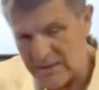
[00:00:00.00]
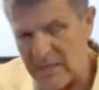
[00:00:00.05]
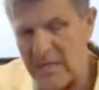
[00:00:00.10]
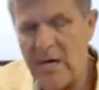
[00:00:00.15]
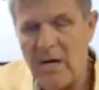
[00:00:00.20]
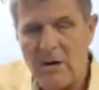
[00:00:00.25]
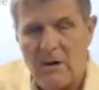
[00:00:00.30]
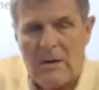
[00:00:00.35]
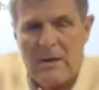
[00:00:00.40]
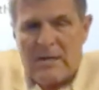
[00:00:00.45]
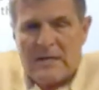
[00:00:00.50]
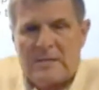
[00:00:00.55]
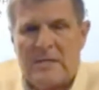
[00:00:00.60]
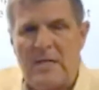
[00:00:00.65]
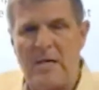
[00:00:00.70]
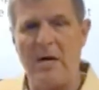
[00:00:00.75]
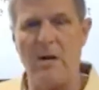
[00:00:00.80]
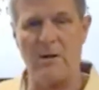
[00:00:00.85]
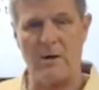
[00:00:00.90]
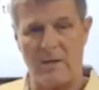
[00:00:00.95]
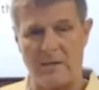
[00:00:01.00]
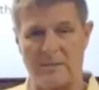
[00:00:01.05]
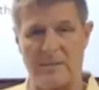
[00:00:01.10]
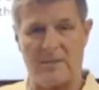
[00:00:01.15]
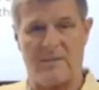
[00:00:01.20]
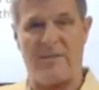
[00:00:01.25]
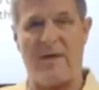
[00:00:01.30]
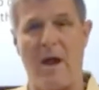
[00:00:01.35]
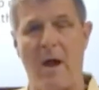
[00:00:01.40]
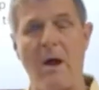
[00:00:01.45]
Is it here? Is it here? Is
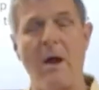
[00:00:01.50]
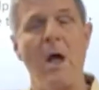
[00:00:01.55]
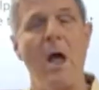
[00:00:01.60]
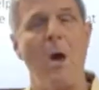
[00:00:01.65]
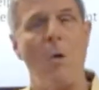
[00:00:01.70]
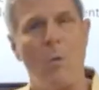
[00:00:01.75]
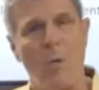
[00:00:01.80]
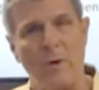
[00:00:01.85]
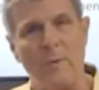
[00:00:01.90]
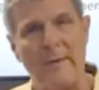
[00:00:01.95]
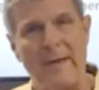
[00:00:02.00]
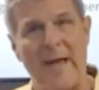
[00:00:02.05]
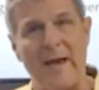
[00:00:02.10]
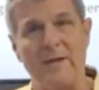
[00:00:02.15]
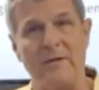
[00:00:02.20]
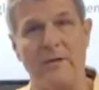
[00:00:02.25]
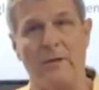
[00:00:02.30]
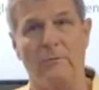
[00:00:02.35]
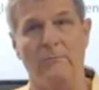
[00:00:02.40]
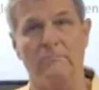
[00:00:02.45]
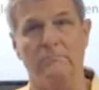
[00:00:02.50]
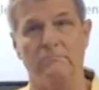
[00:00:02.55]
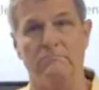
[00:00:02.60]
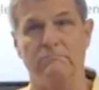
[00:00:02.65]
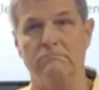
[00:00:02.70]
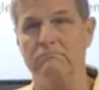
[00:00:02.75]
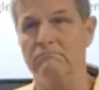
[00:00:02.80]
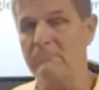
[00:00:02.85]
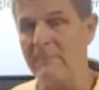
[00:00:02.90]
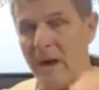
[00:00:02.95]
it there? What do we got to do?
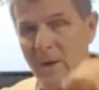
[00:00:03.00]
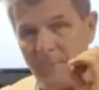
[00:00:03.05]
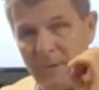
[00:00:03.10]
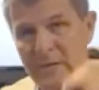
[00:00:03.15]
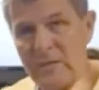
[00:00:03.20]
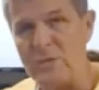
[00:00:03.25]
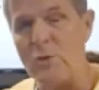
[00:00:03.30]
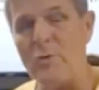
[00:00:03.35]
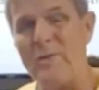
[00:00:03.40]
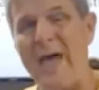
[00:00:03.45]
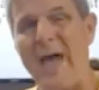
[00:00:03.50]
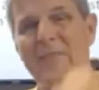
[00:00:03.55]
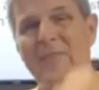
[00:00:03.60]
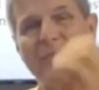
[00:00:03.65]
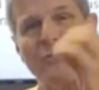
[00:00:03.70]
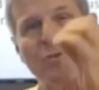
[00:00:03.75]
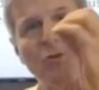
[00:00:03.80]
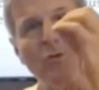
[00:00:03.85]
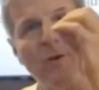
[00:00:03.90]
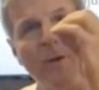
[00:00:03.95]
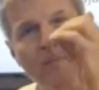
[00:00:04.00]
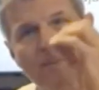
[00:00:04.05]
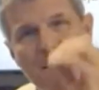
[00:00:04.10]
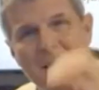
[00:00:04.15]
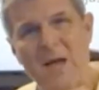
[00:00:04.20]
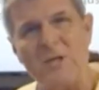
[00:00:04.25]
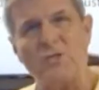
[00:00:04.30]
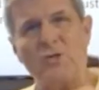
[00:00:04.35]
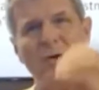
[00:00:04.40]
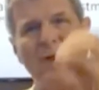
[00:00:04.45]
And we do that through the
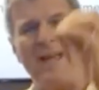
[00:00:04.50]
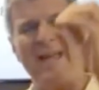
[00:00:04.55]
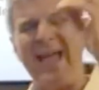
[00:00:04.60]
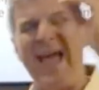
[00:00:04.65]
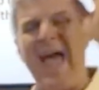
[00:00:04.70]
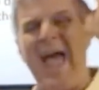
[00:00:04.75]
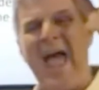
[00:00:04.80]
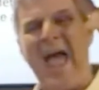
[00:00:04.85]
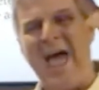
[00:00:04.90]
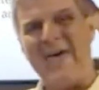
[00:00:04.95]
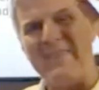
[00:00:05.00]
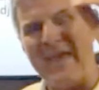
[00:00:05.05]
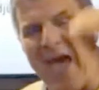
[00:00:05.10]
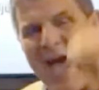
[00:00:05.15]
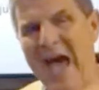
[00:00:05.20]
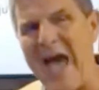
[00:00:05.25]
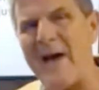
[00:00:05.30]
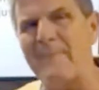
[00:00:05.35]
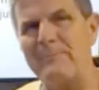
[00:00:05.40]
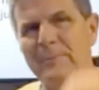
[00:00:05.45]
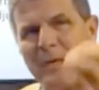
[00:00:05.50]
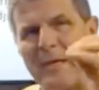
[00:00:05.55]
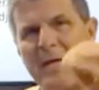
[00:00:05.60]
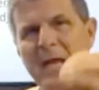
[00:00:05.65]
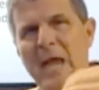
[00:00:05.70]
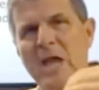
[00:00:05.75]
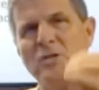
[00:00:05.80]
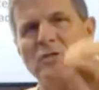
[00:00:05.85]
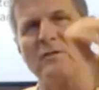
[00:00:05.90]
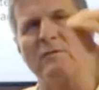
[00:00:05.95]
measuring and the
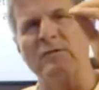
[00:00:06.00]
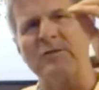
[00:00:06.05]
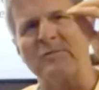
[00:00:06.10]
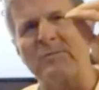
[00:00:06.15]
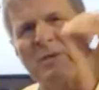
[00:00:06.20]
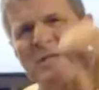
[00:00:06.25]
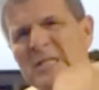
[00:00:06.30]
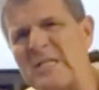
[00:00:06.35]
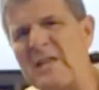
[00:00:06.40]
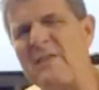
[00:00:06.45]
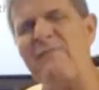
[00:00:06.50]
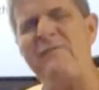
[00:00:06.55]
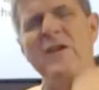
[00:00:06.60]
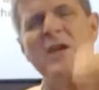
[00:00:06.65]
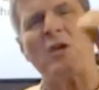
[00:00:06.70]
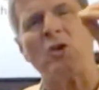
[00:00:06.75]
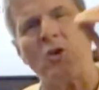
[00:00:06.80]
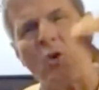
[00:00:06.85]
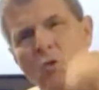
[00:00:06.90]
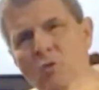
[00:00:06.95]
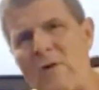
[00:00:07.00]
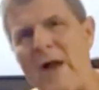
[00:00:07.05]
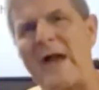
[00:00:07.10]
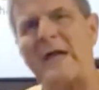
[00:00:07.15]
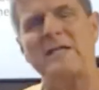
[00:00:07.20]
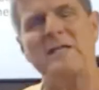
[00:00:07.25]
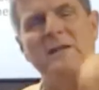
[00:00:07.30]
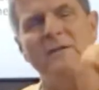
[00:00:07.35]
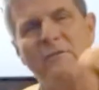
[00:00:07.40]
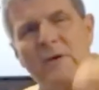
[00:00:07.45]
application of specific
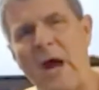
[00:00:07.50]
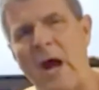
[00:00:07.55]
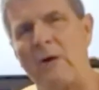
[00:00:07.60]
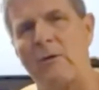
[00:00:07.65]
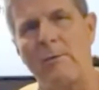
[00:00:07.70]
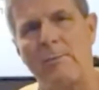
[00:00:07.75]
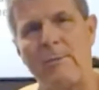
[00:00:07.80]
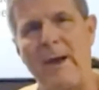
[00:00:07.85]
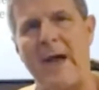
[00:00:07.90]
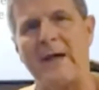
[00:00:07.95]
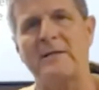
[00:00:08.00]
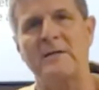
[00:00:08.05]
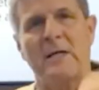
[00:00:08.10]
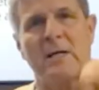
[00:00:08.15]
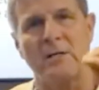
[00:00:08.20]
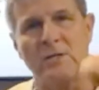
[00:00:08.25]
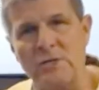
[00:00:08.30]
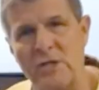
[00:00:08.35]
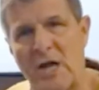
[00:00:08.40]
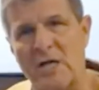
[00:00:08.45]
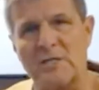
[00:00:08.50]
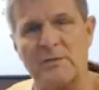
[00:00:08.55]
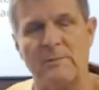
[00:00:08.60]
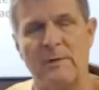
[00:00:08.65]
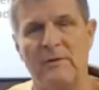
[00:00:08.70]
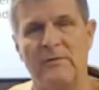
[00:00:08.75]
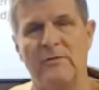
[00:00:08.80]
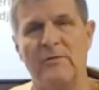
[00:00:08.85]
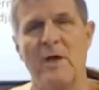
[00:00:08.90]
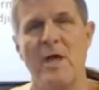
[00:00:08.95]
corrective chiropractic
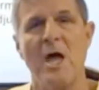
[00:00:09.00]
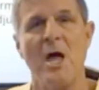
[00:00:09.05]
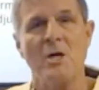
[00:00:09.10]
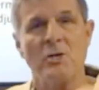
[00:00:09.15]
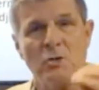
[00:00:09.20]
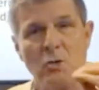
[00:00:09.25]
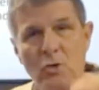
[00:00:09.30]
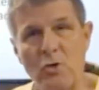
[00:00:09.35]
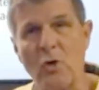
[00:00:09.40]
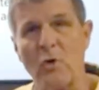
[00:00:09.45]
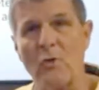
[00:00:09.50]
adjustments to